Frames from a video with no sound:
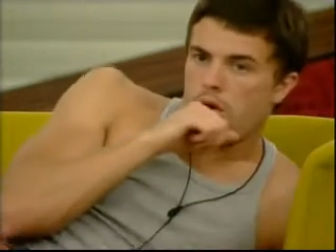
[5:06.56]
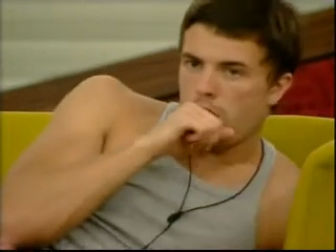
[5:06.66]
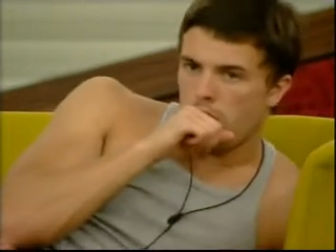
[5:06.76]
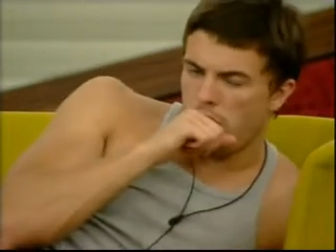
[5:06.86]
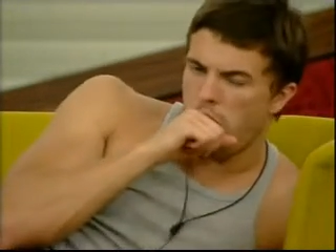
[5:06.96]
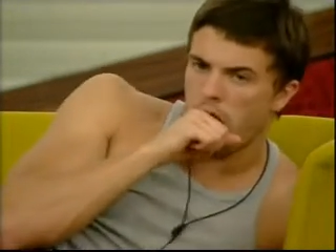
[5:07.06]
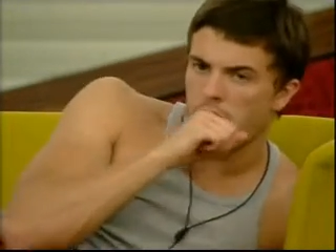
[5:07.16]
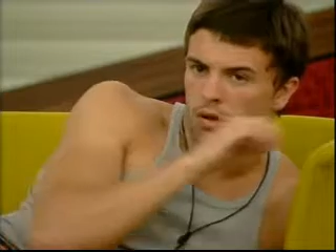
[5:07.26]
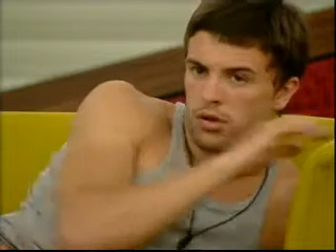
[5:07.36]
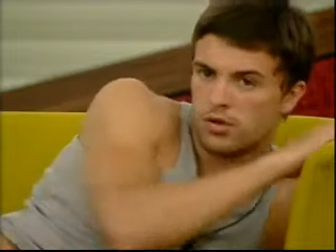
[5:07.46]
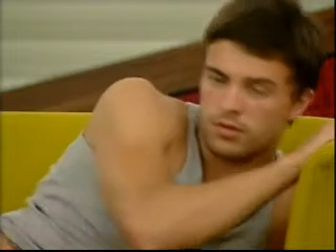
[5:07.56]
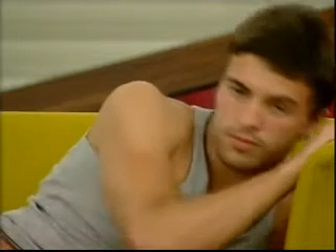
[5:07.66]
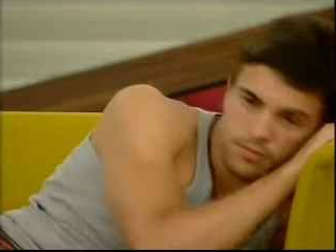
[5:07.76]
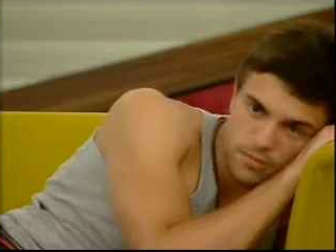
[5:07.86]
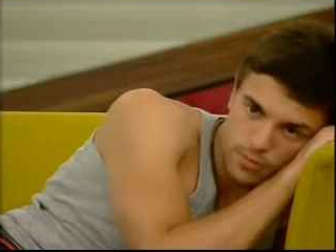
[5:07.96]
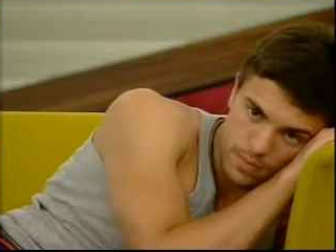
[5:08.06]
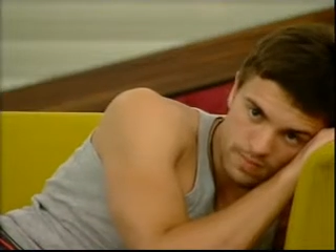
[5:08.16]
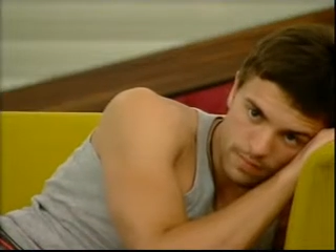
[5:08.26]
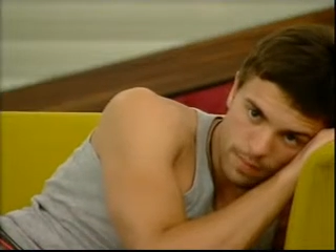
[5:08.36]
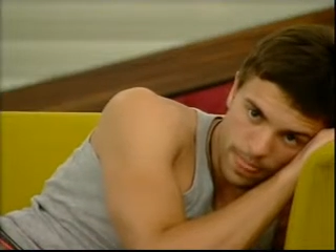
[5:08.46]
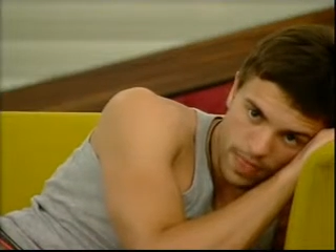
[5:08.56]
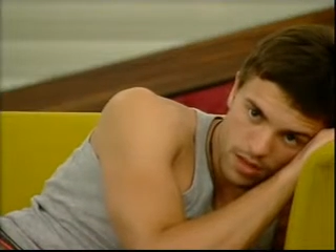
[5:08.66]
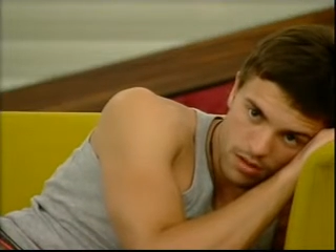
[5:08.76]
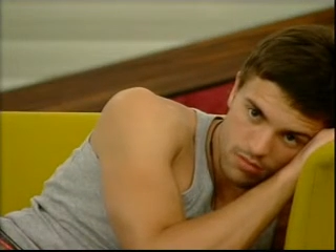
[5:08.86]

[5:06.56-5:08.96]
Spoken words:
he was basically just saying the far